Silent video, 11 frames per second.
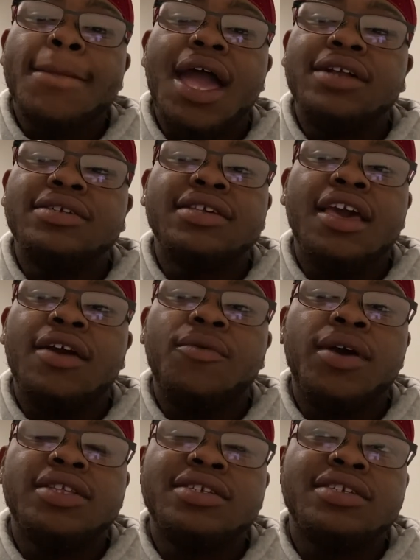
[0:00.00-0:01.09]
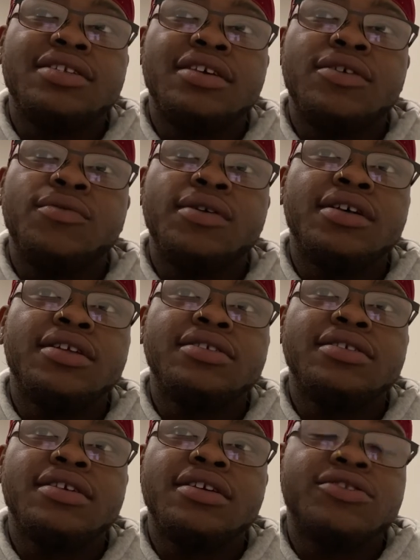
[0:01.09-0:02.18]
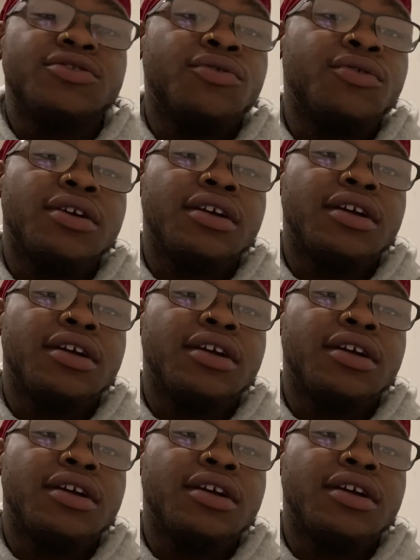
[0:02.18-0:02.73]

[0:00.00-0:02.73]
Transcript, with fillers: I just can't wait to see what's in store.